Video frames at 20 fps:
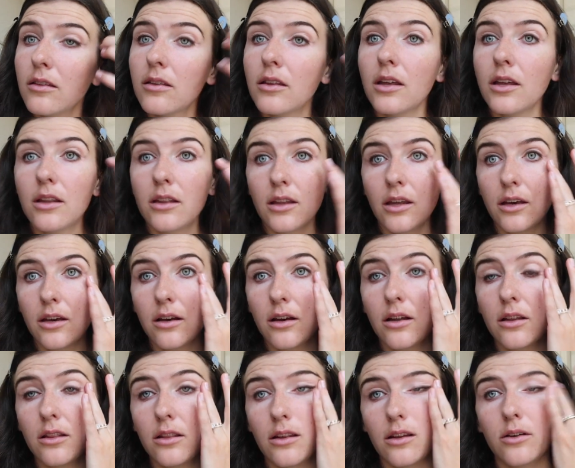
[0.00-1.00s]
and like
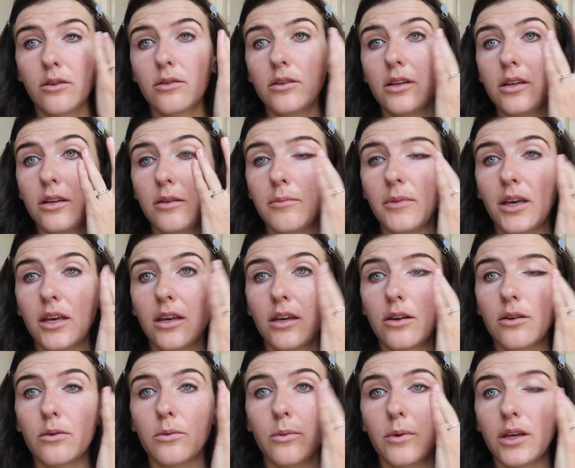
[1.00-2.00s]
a low-key make it
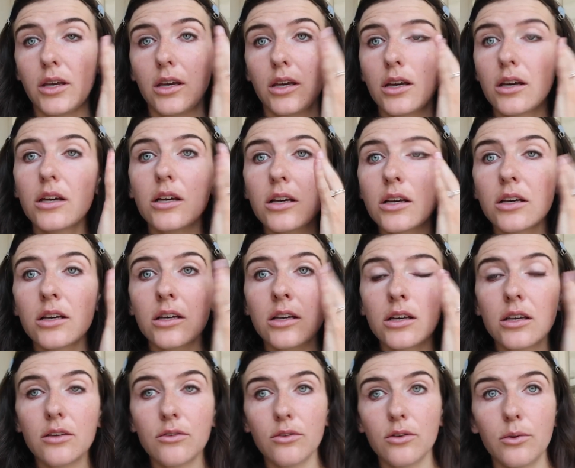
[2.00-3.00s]
a wing,
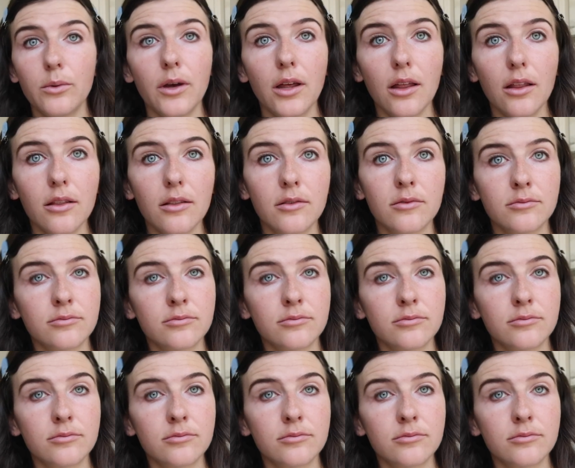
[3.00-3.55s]
if you will.